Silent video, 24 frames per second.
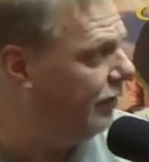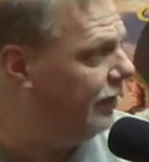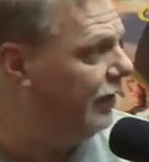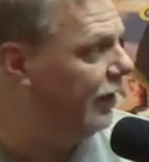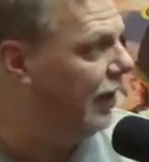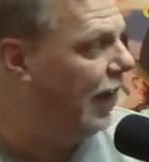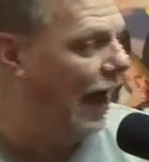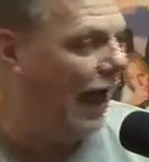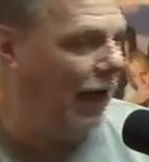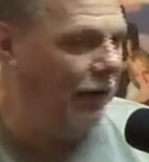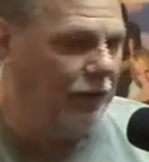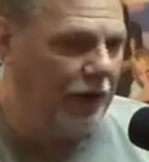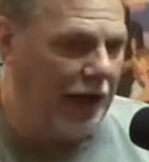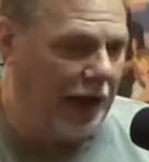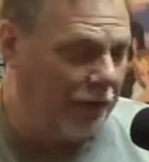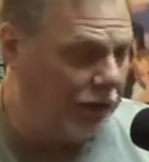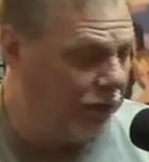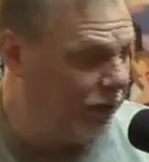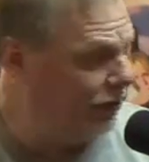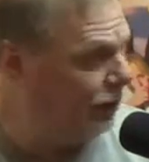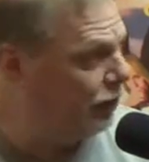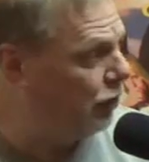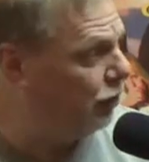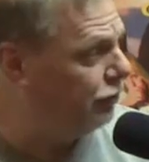I
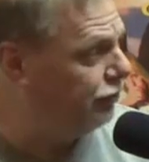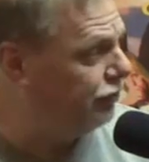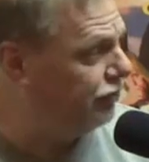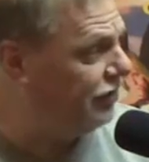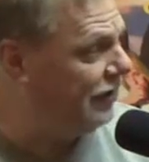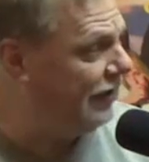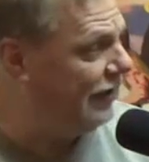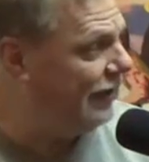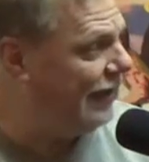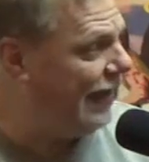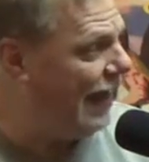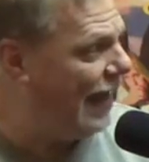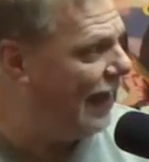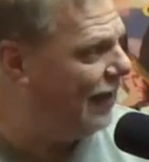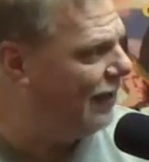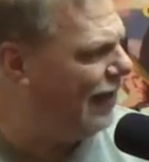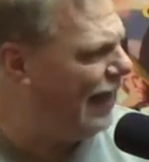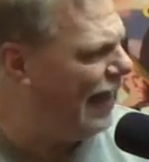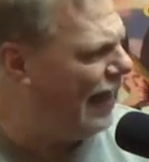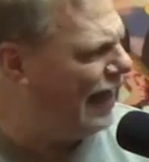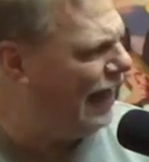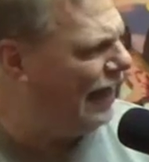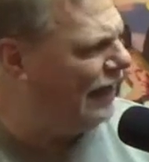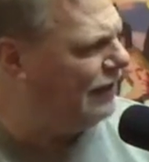would go see that.
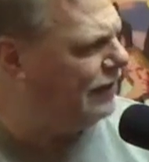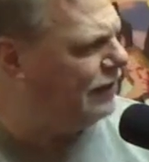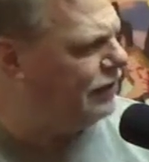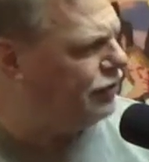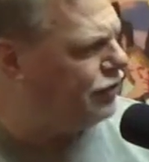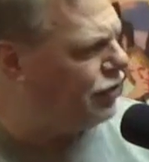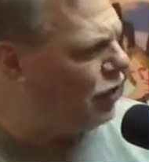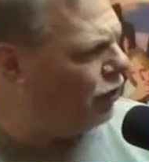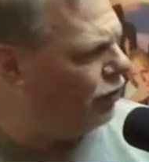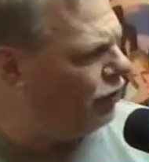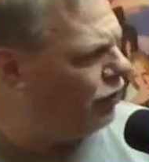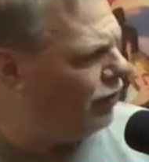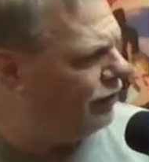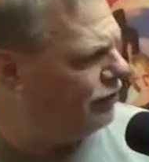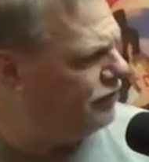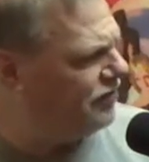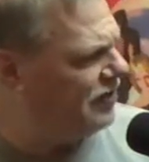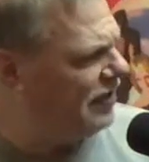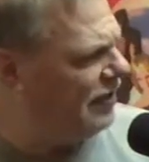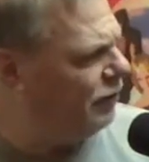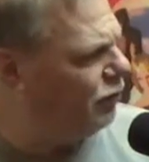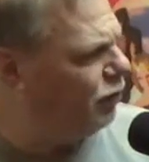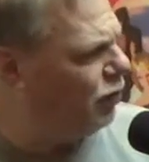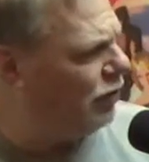And I don't know if
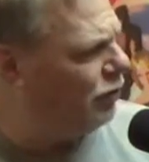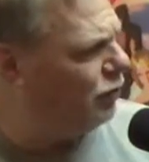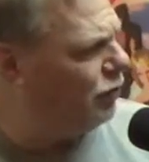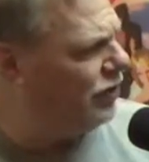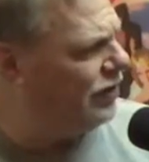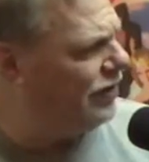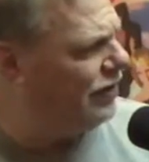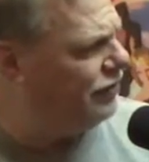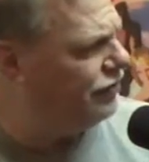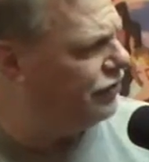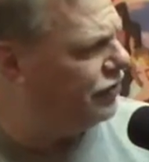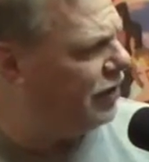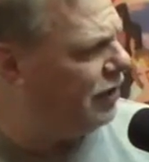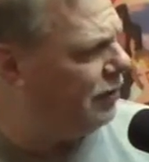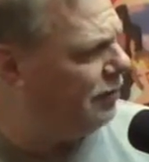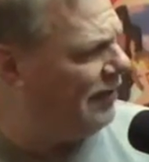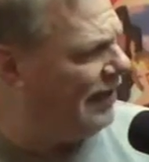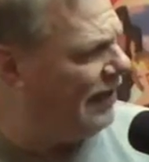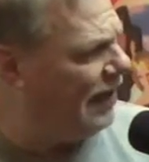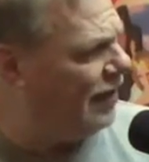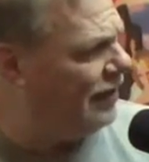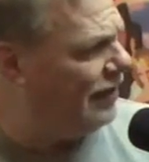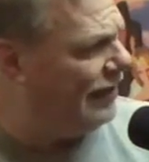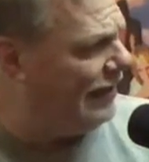Steve Winwood is going to
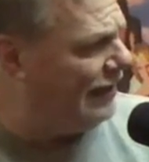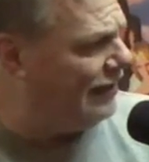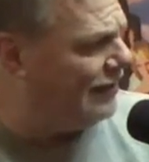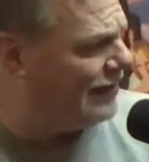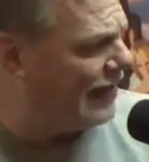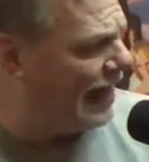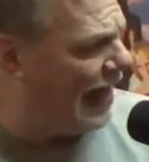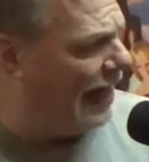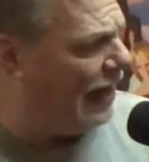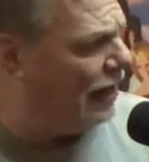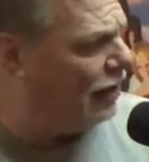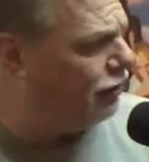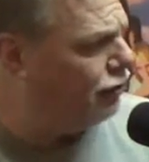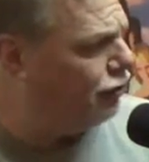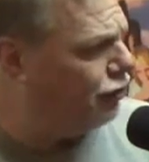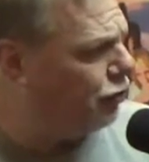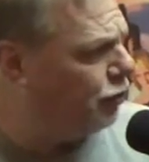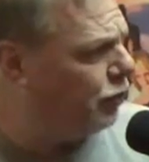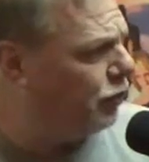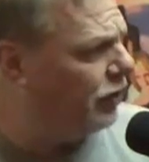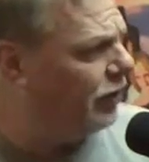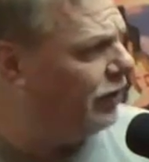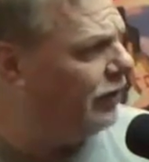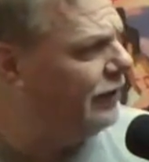be on the entire
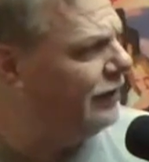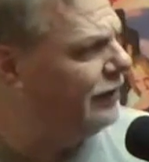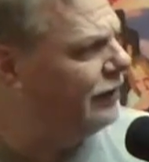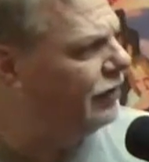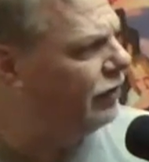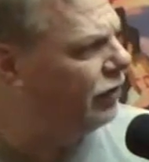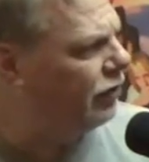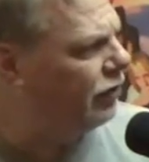tour or